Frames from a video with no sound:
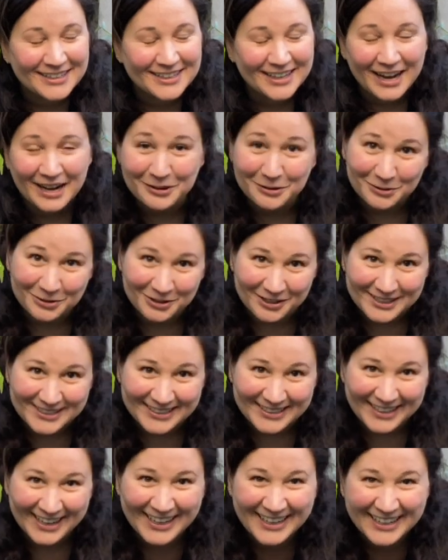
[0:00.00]
I go
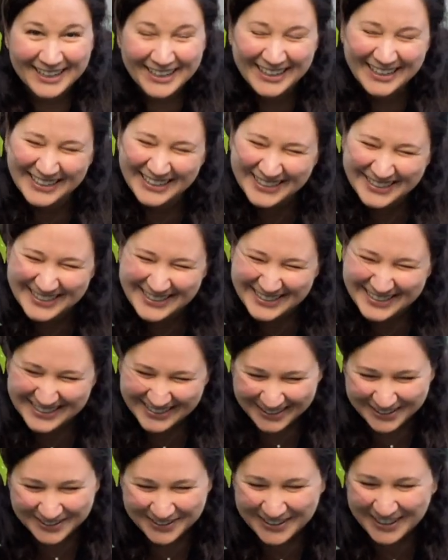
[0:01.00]
crazy.
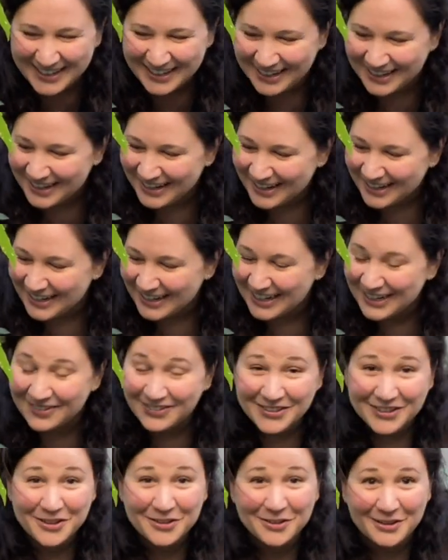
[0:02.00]
So
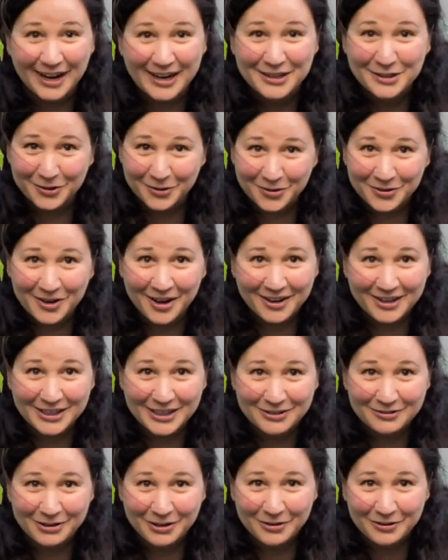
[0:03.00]
even though I know they're not going
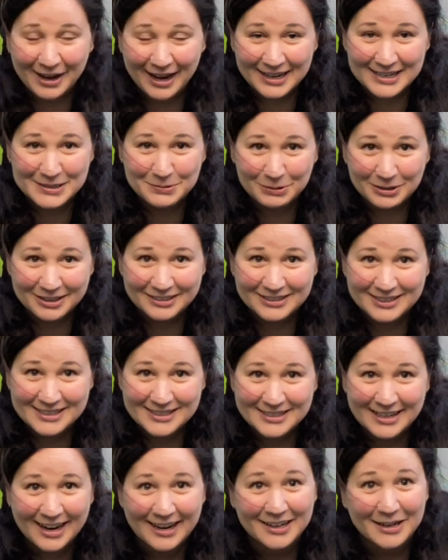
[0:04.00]
to grow as well on this
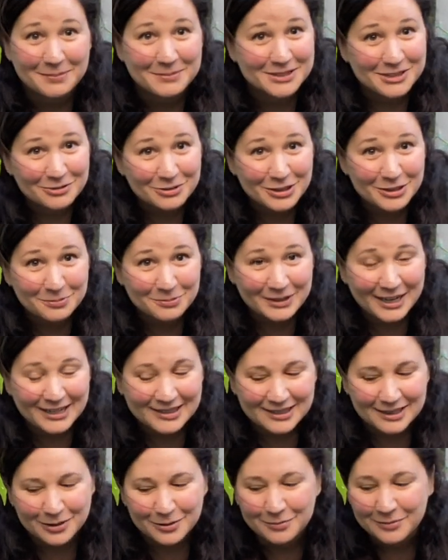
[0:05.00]
side, I'm still going to
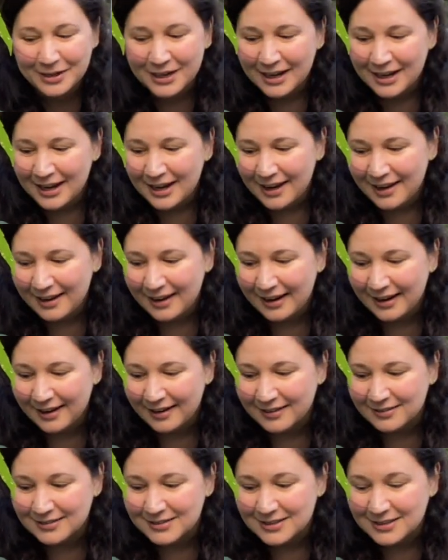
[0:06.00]
plant them,
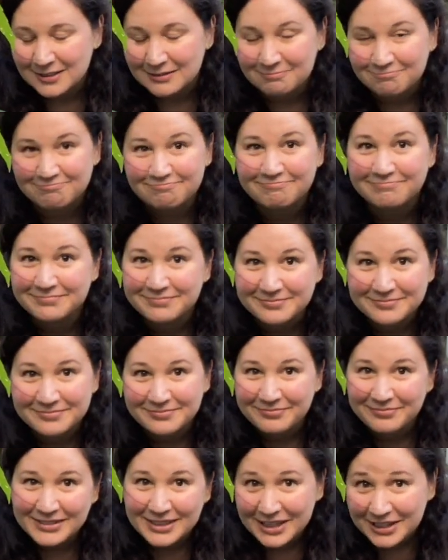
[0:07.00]
and
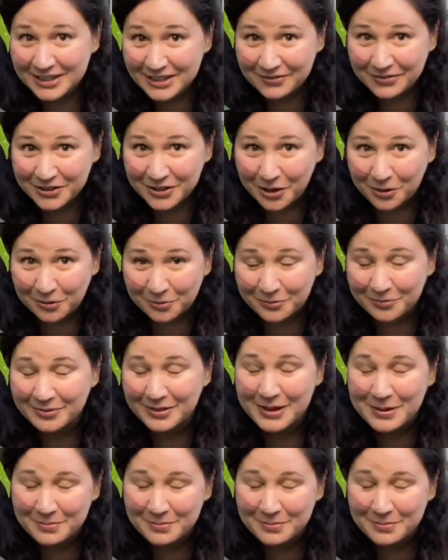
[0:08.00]
you never know, they